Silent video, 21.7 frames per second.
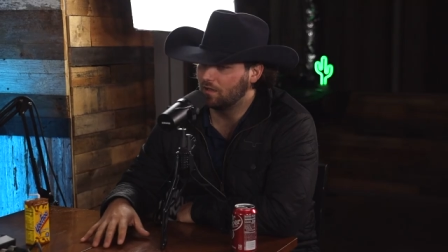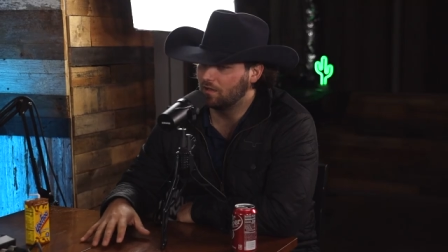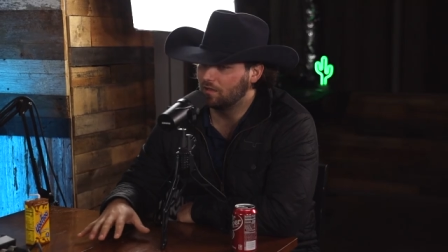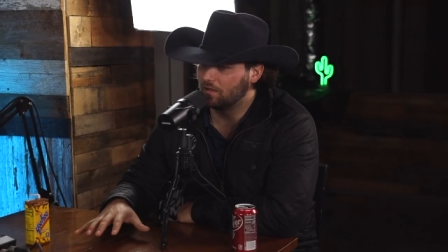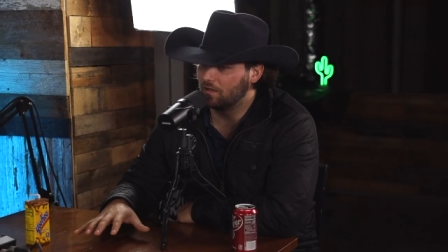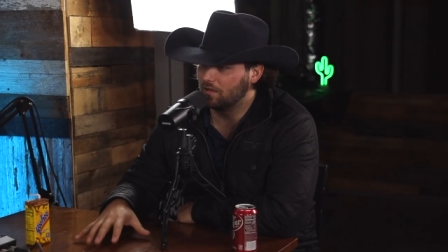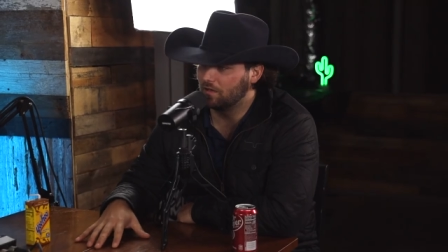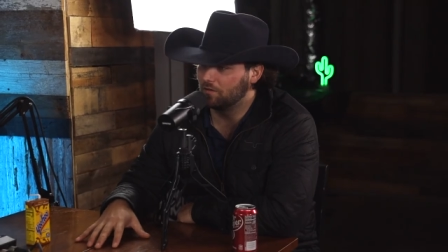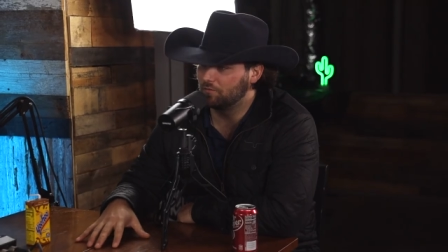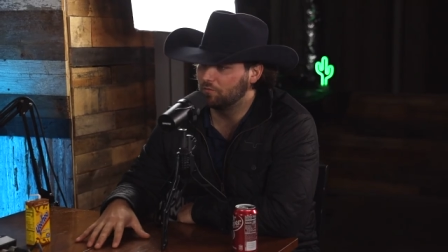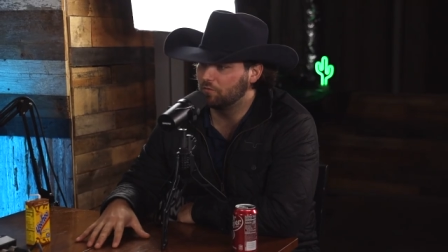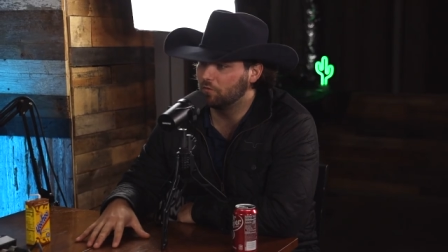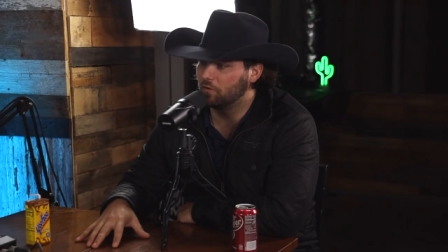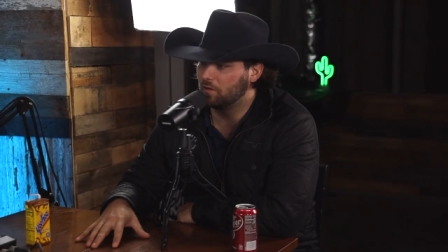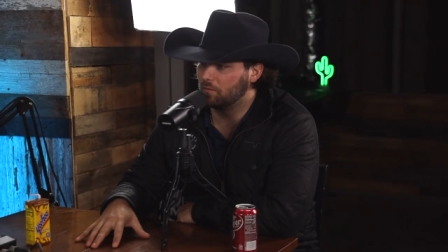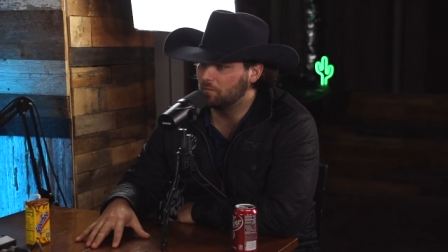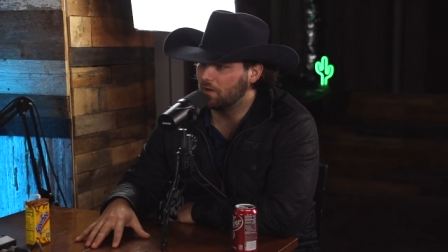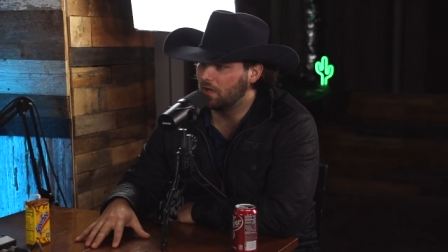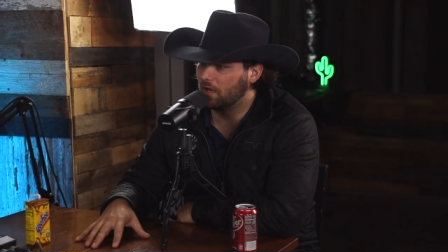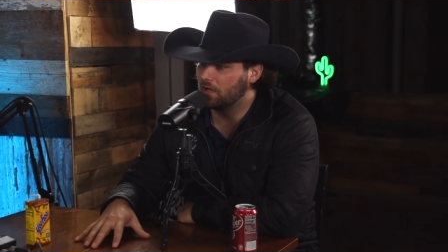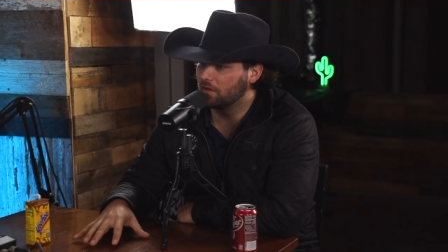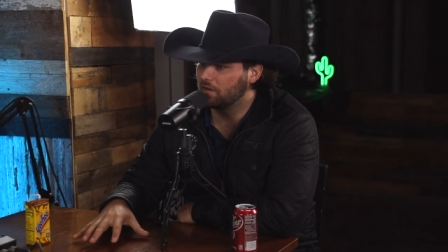A, a friend of
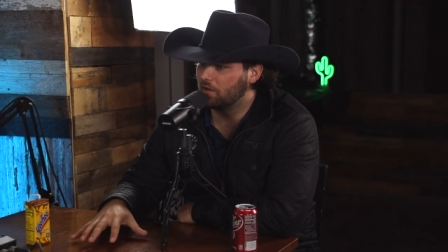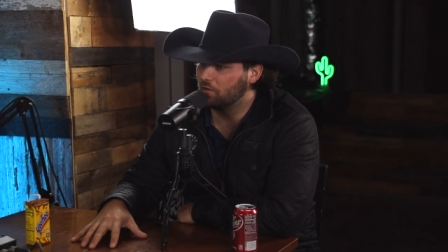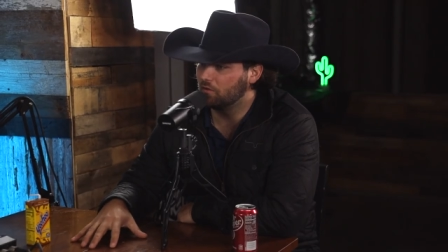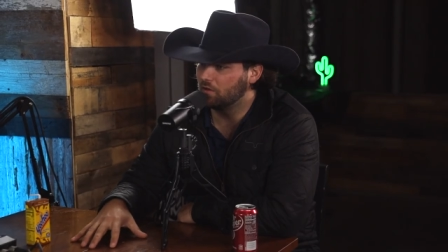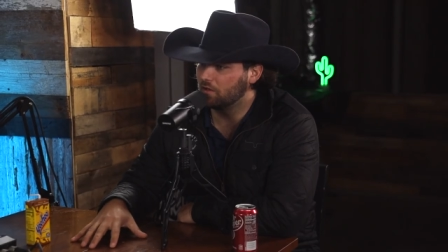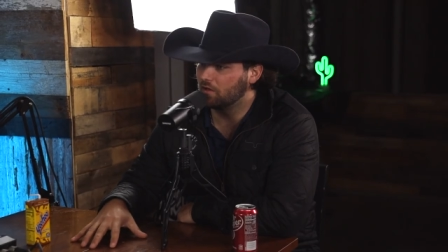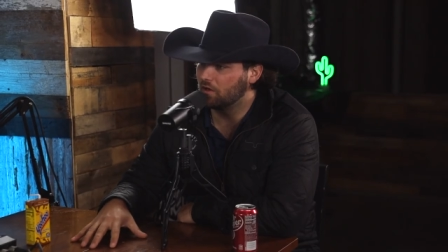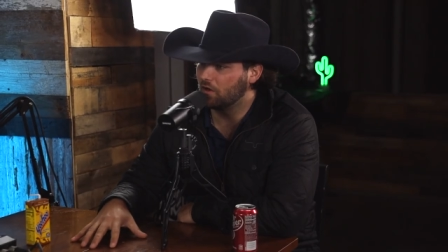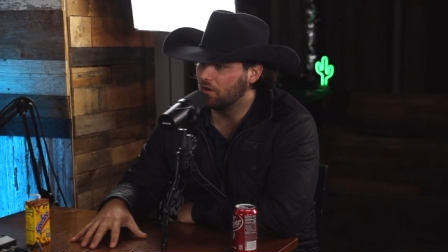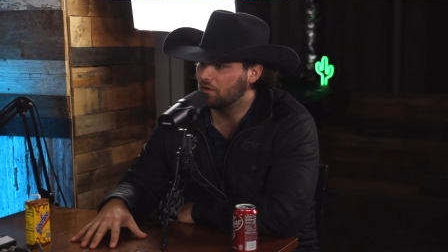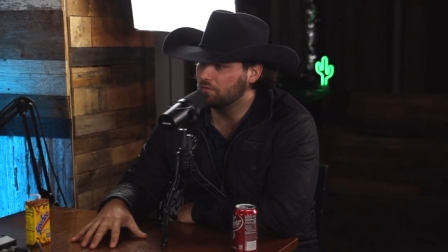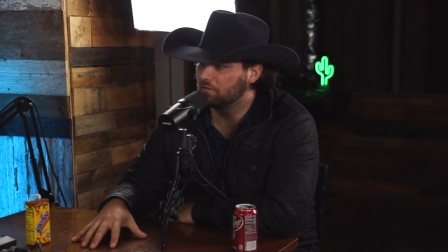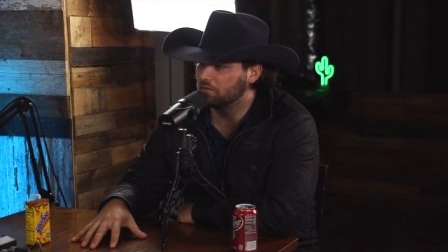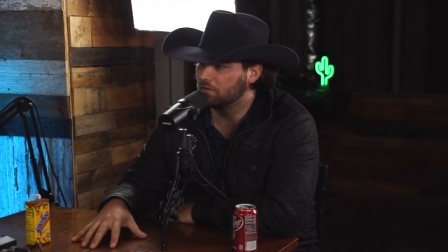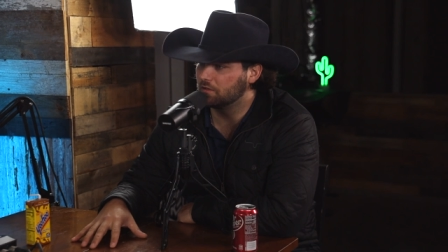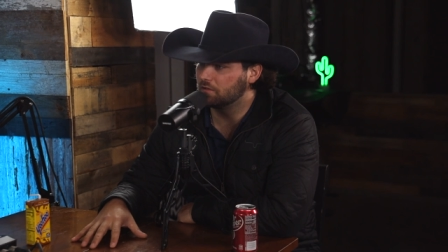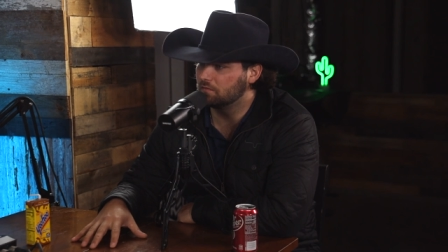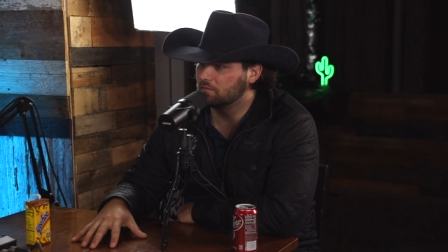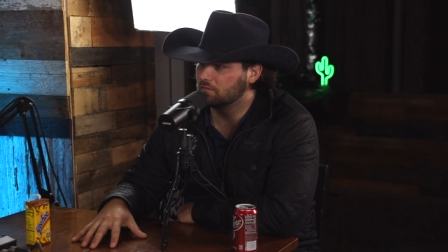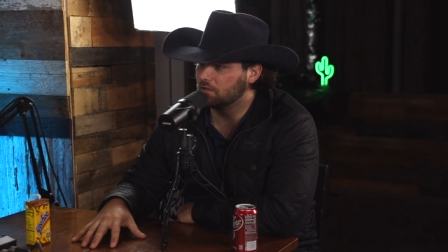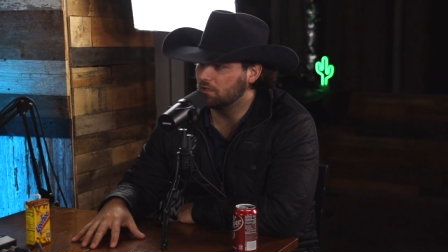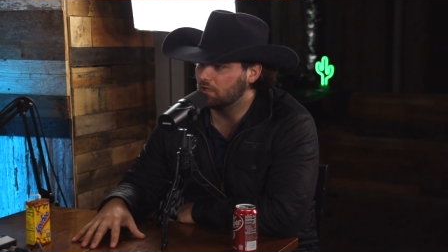mine, Cody
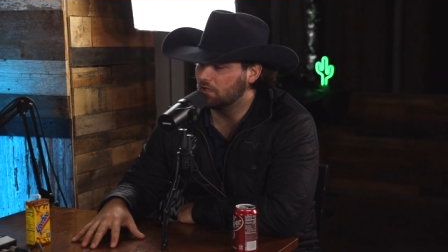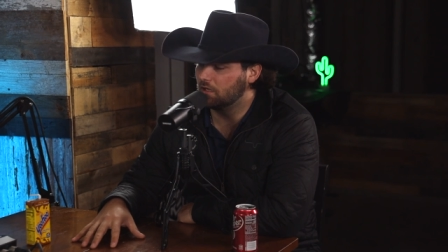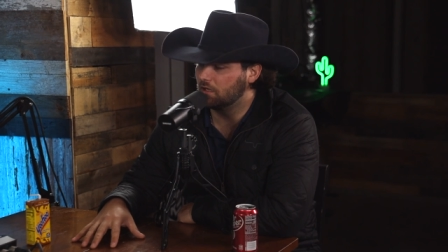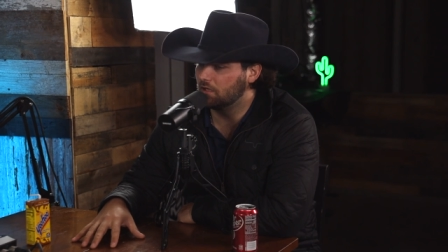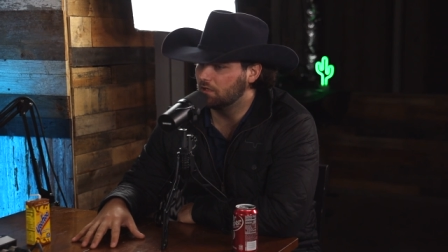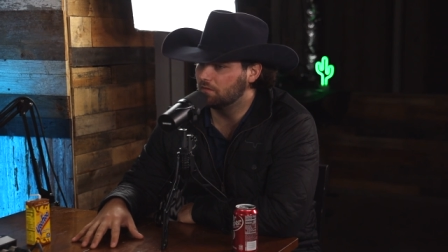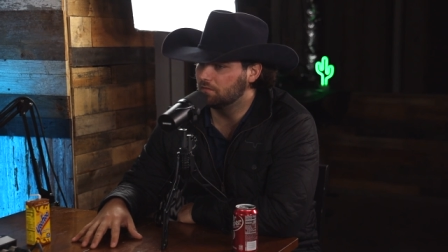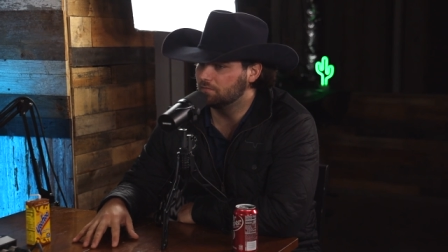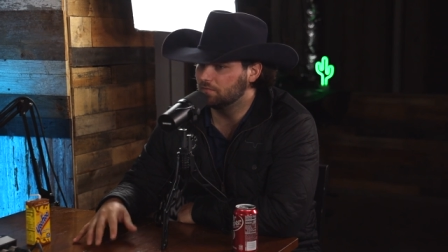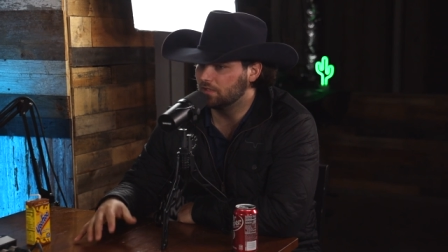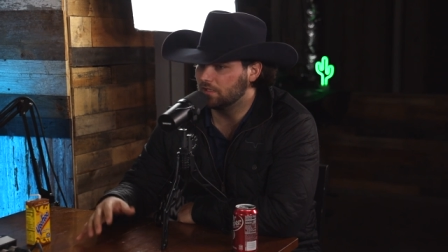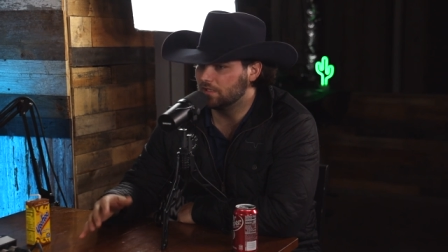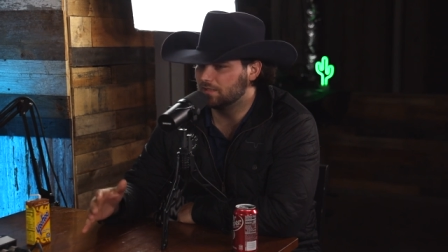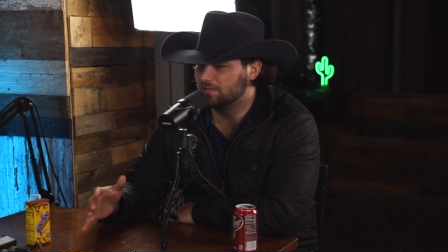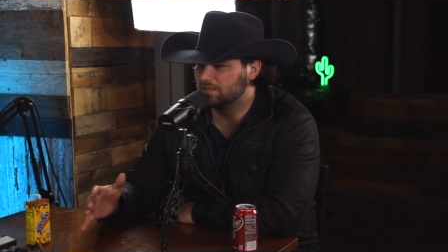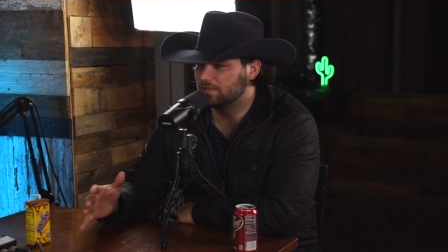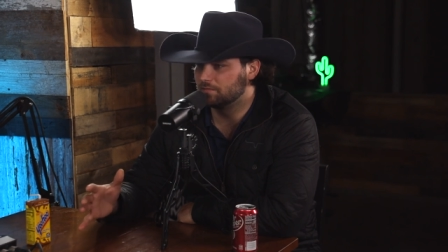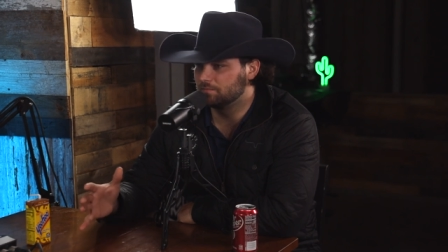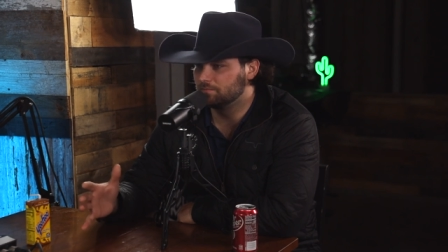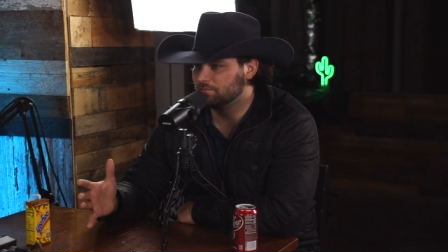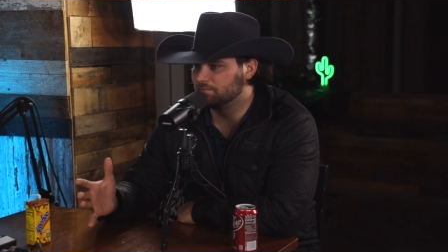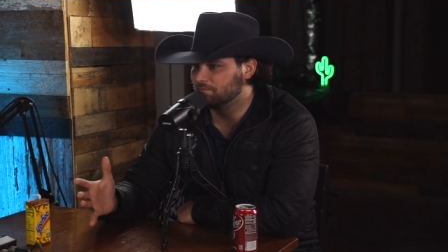Crawford, uh,
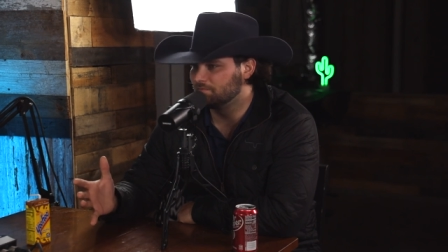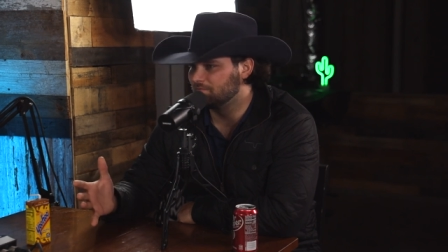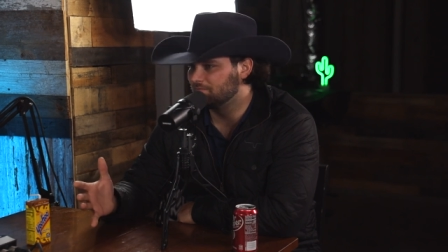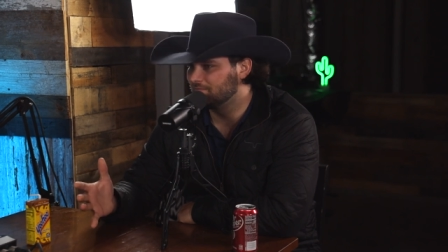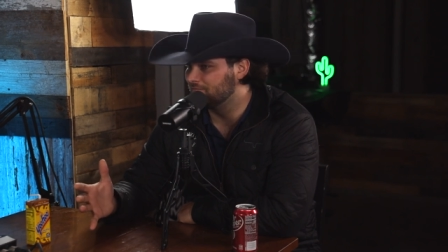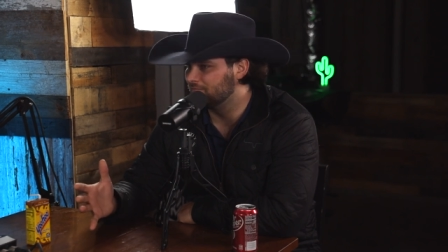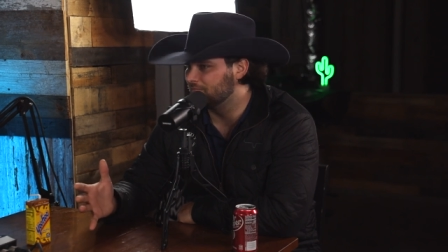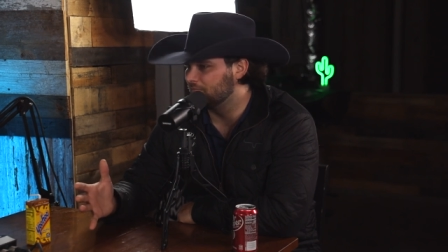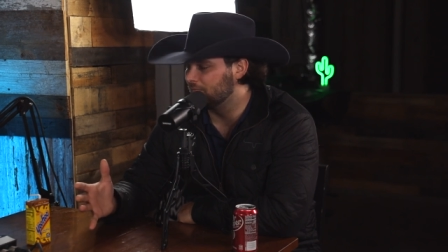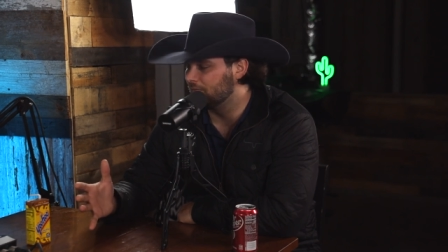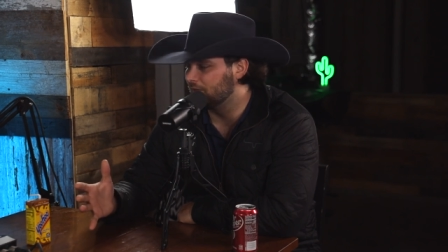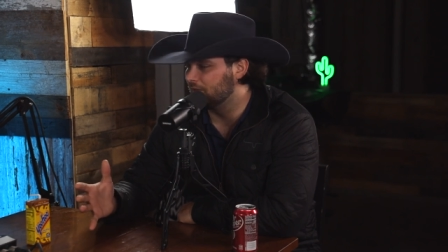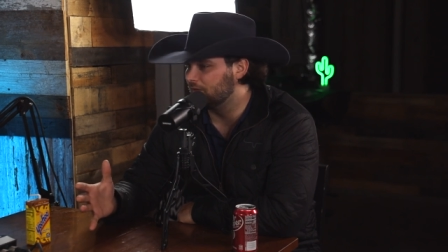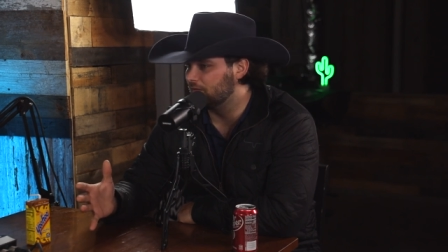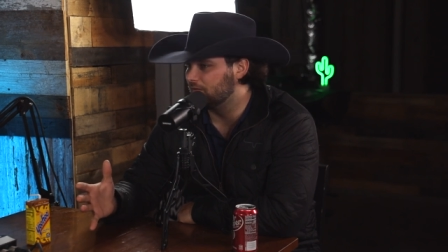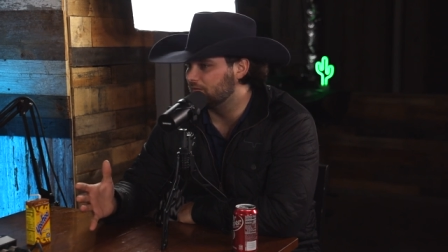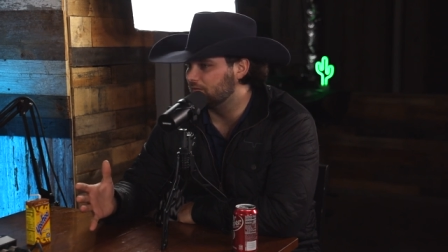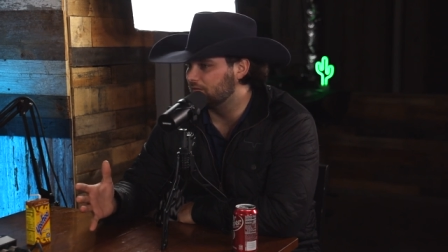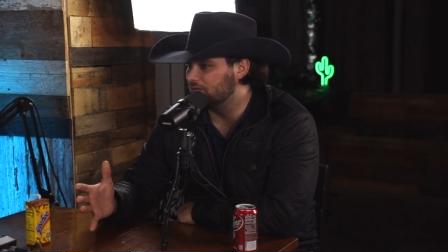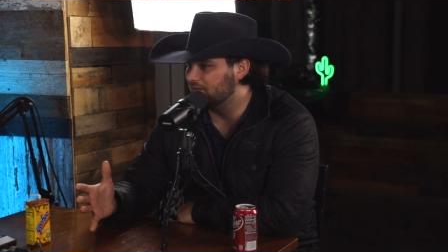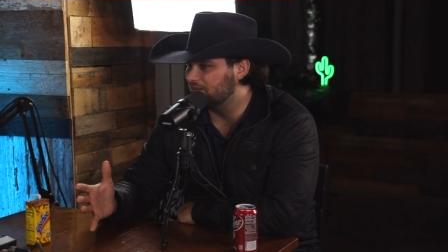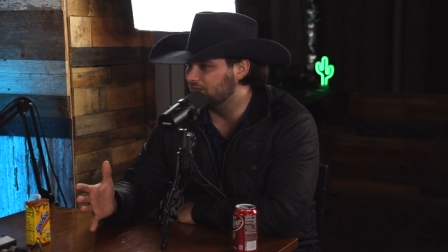is
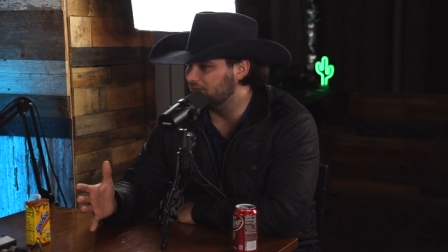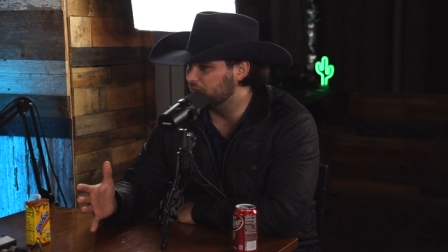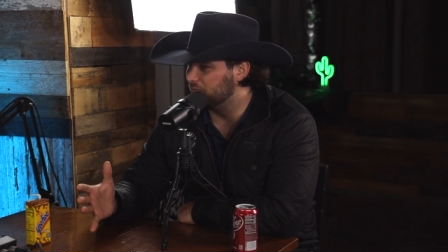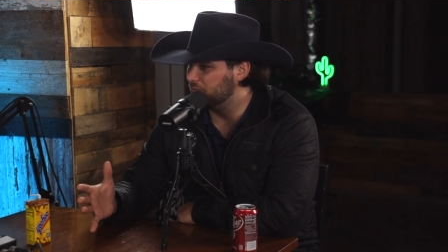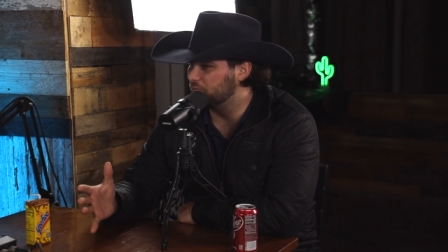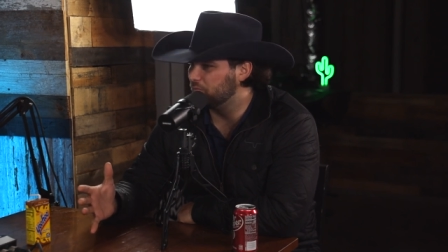the